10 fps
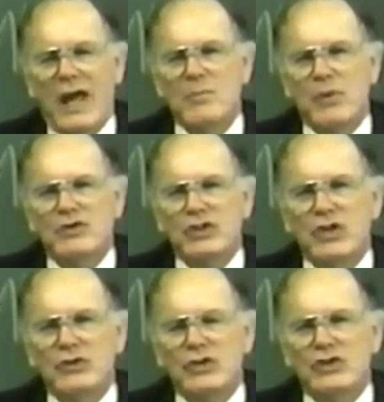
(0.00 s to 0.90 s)
and
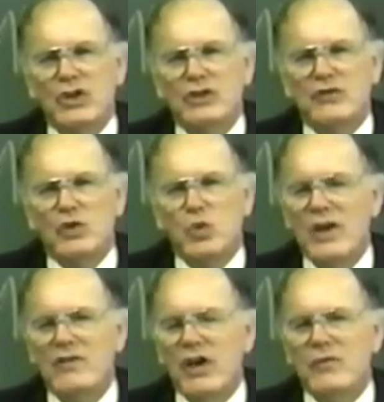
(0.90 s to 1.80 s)
persecute the church for
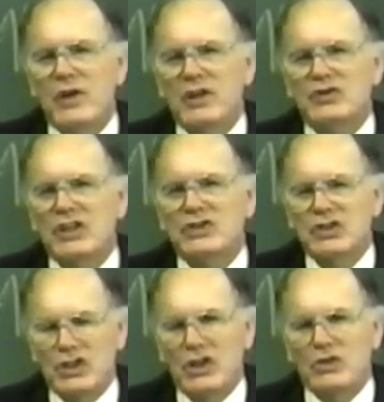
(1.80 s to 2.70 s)

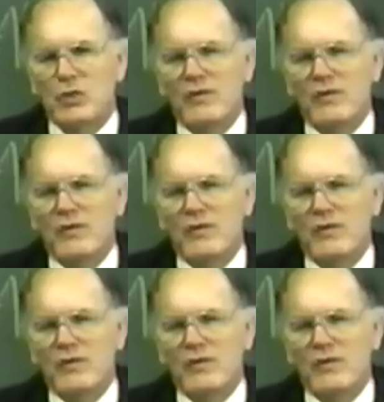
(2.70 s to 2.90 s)
1,260 years.